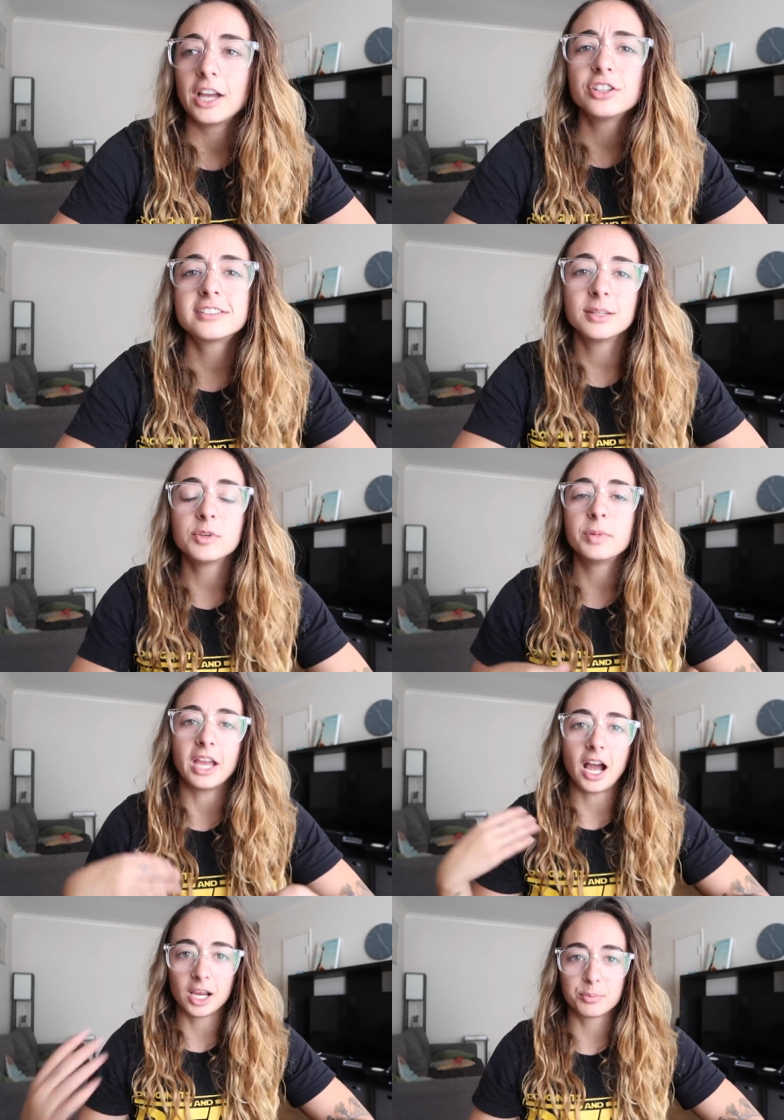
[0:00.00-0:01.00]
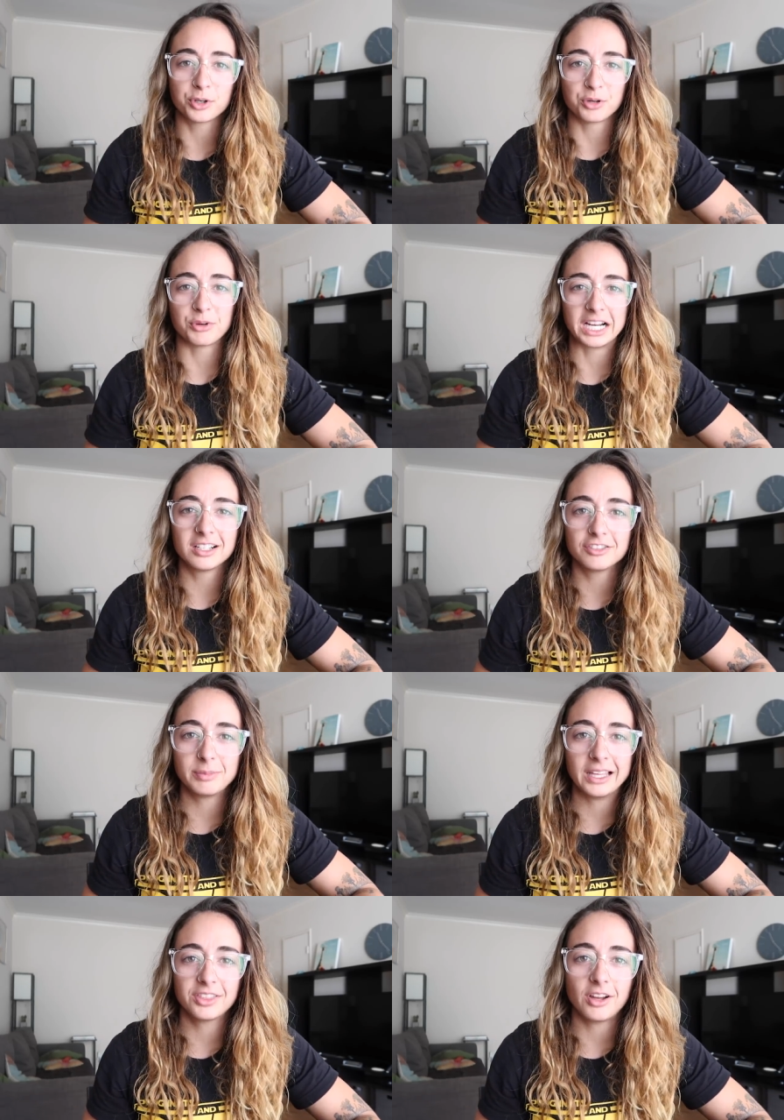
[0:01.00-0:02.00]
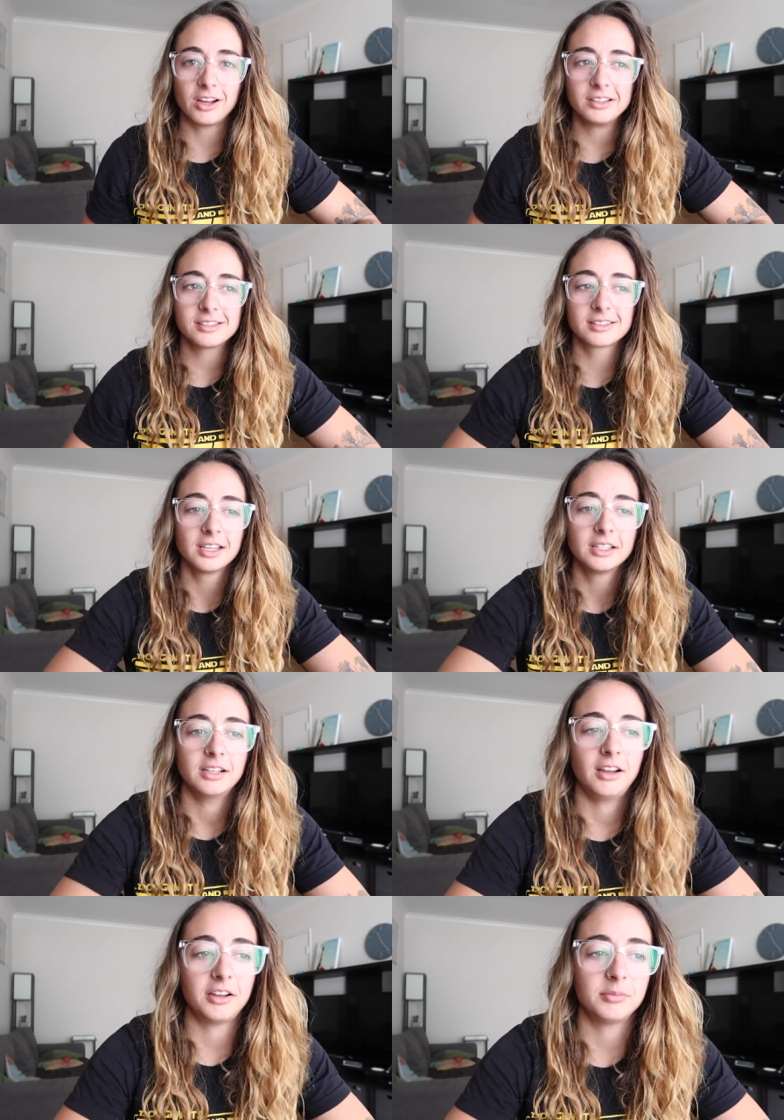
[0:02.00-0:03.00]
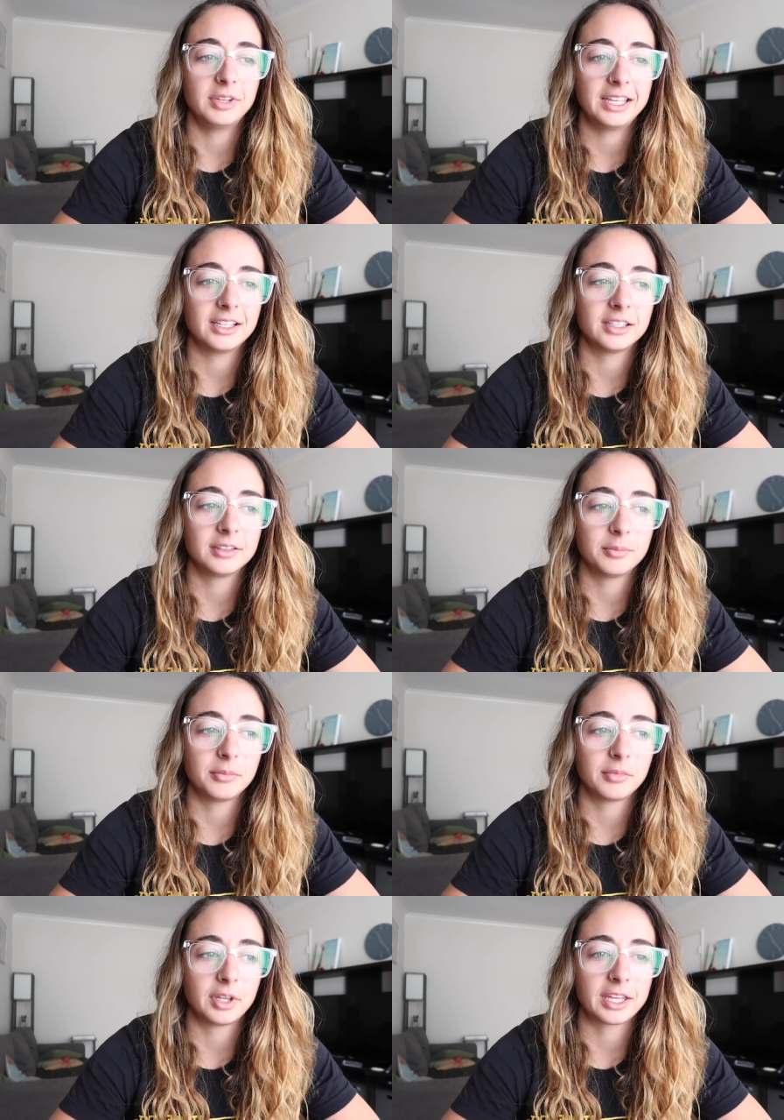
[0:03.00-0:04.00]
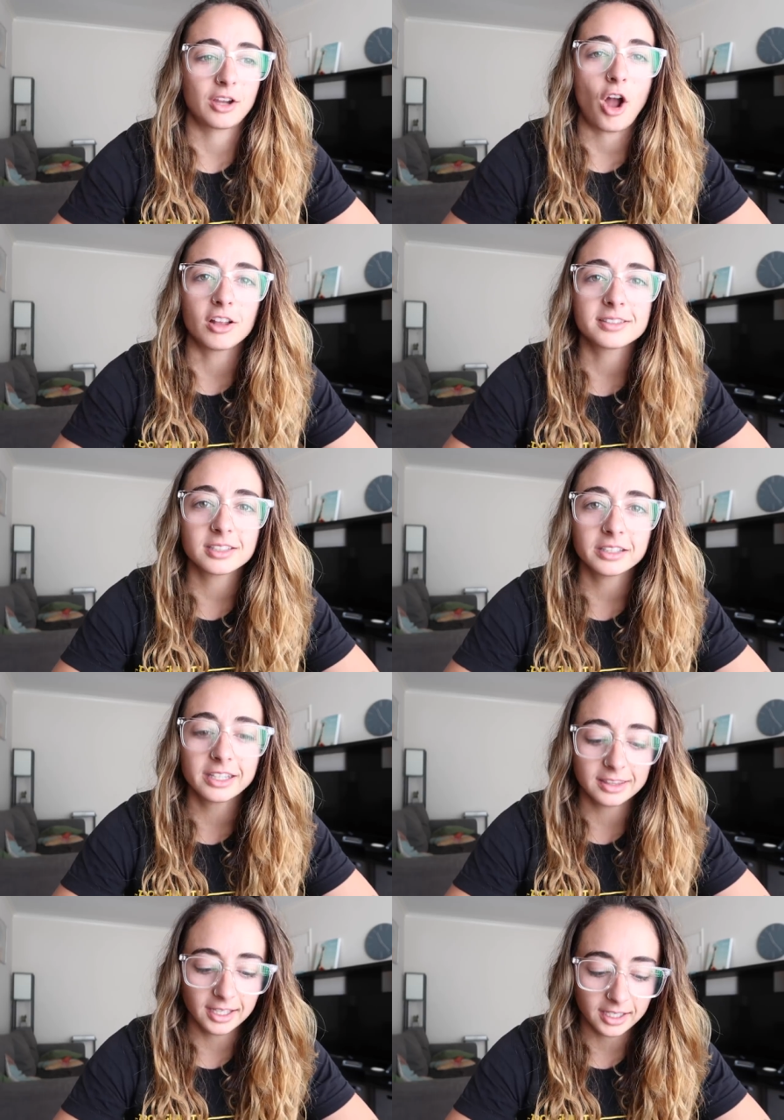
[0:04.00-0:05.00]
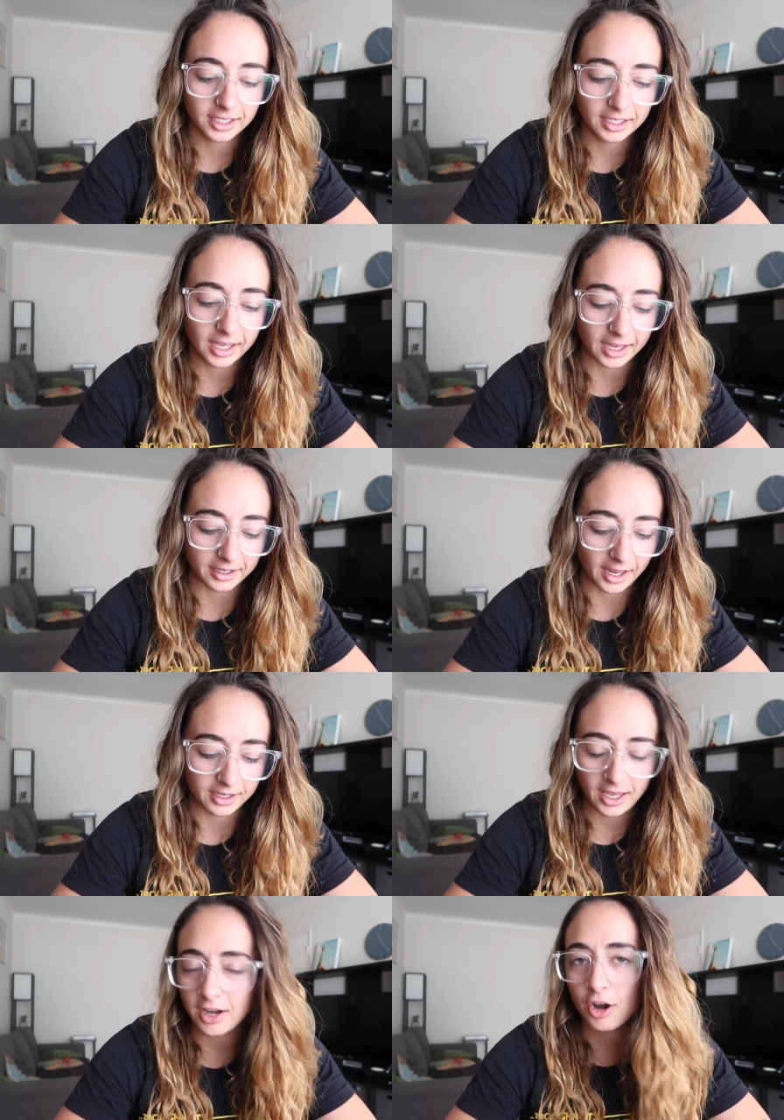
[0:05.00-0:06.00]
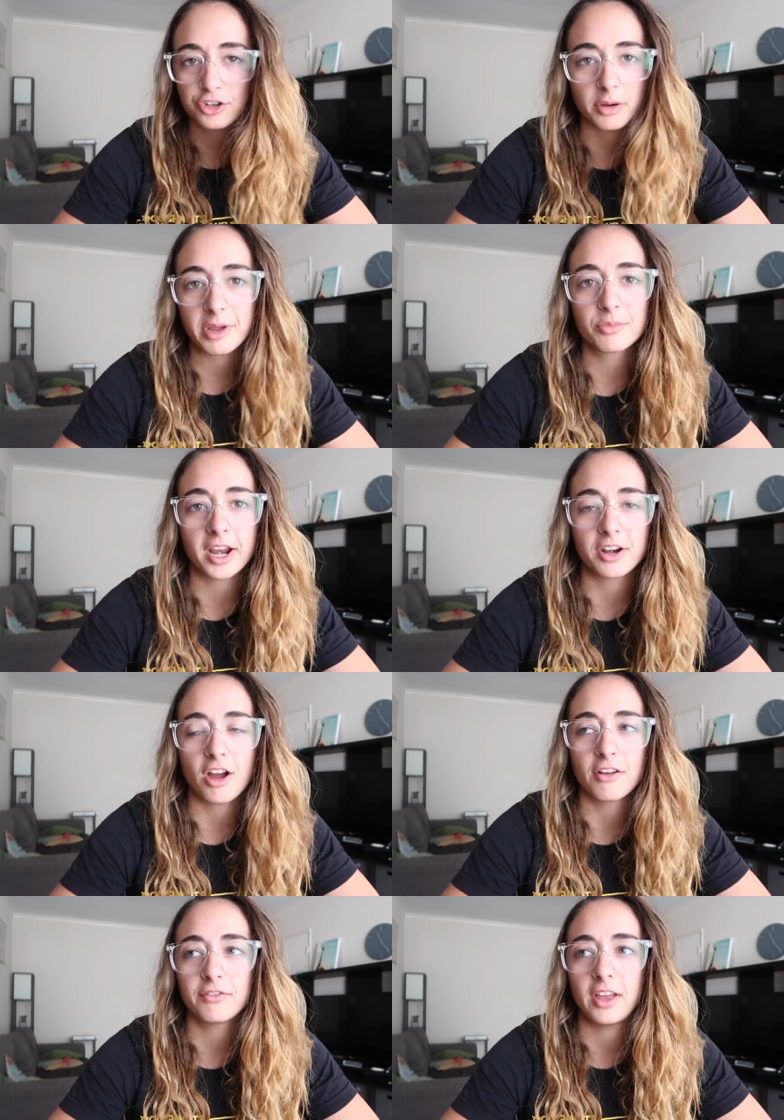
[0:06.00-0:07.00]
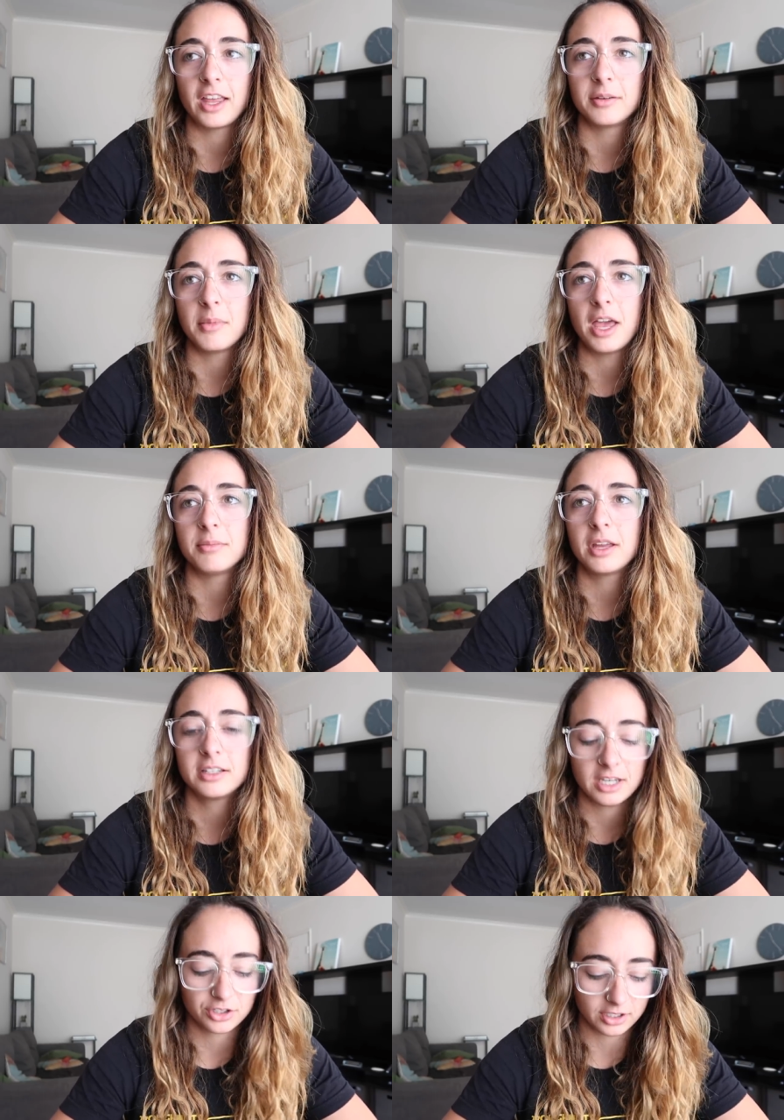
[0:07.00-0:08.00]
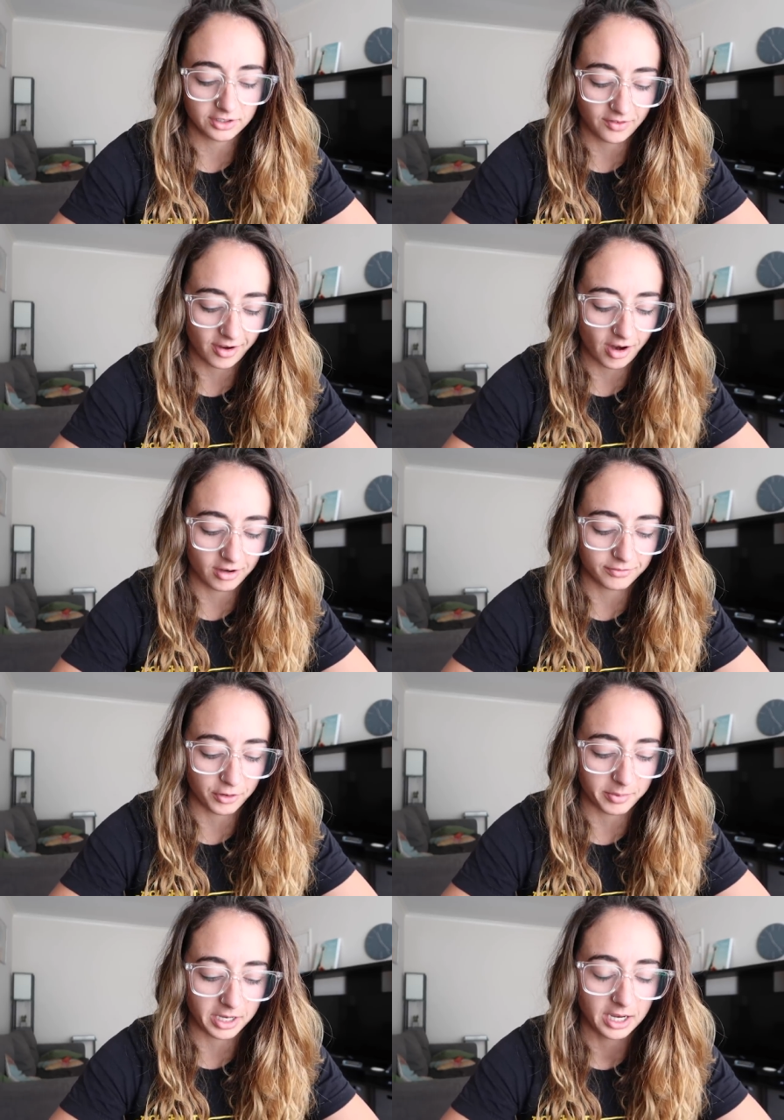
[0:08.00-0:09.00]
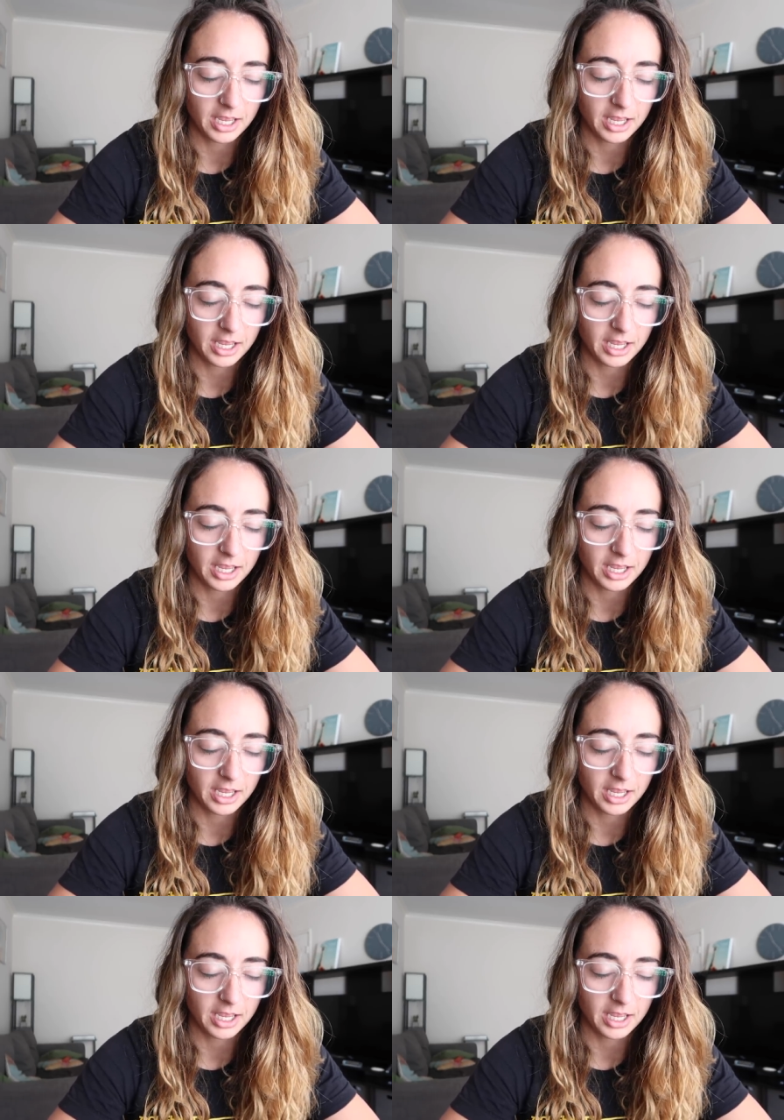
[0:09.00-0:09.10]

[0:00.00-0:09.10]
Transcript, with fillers: I just seem to be hyper aware of my thoughts. Um, and like constantly thinking, and I cannot shut my brain off, and, and meditation is very hard for me.